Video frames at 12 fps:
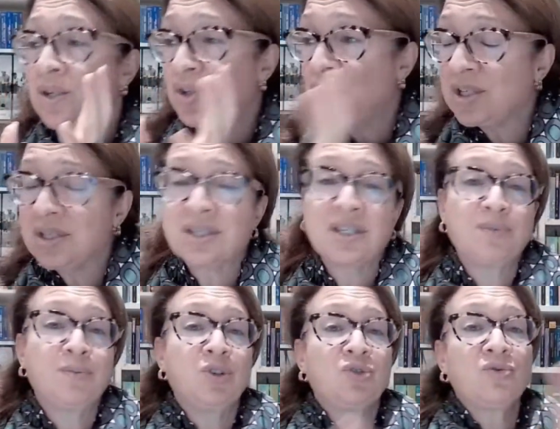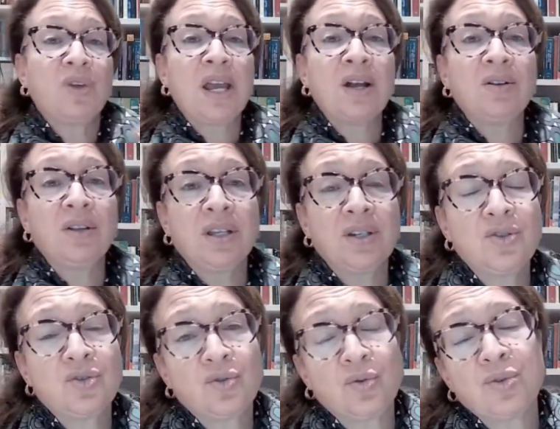Jesus' betrayal and
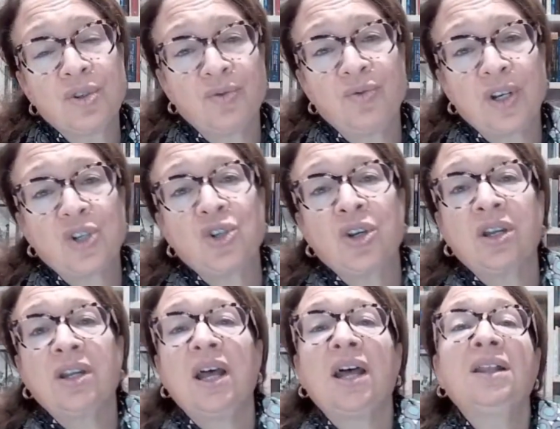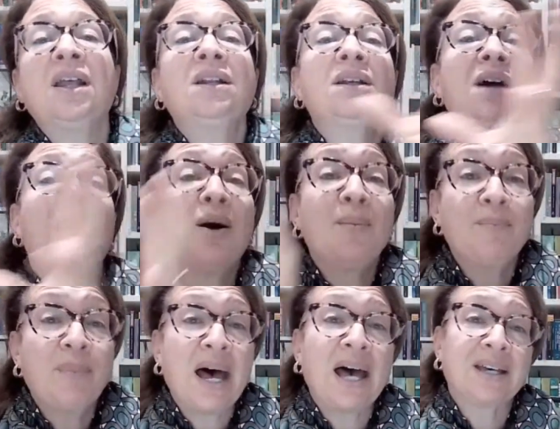his crucifixion, and then
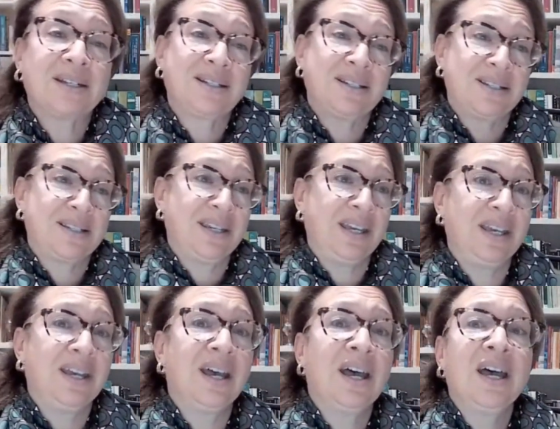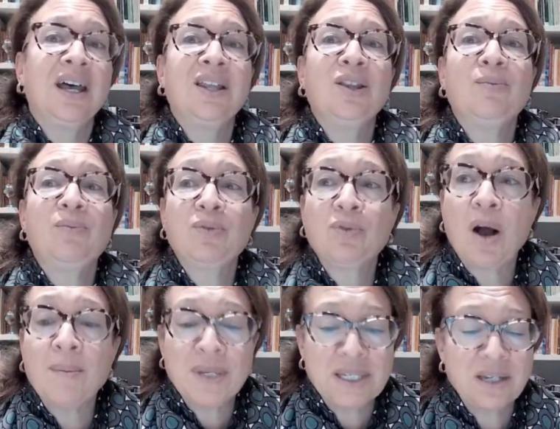come back to see the
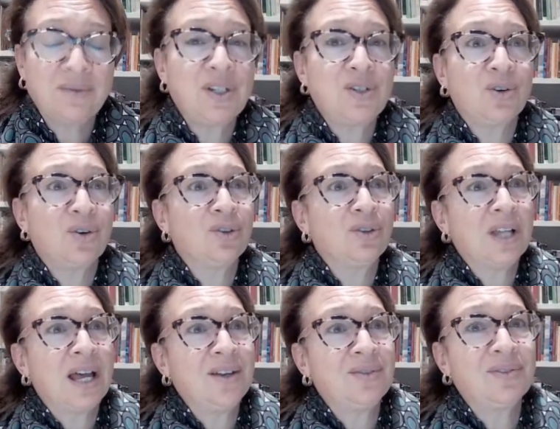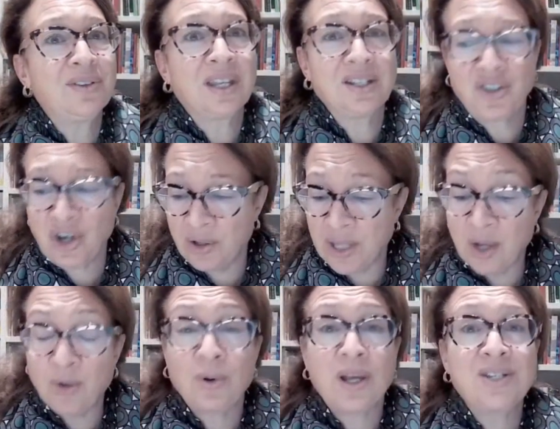promise of eternal life that
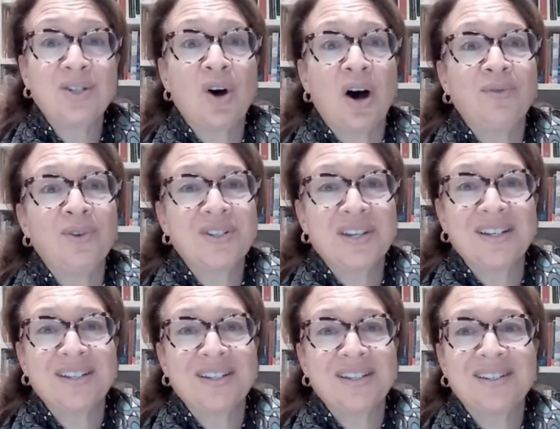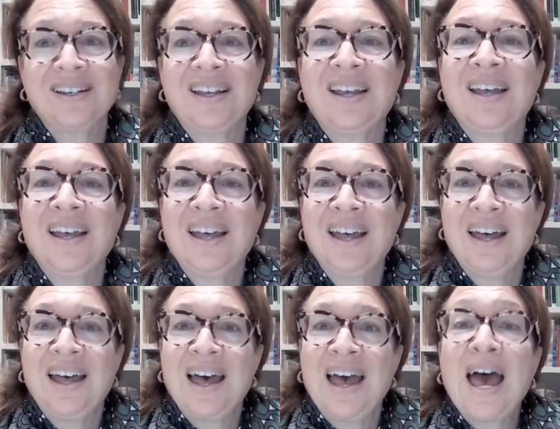Christ offers us.
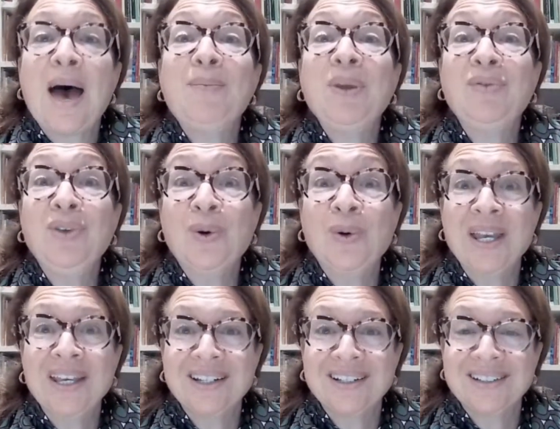Happy viewing.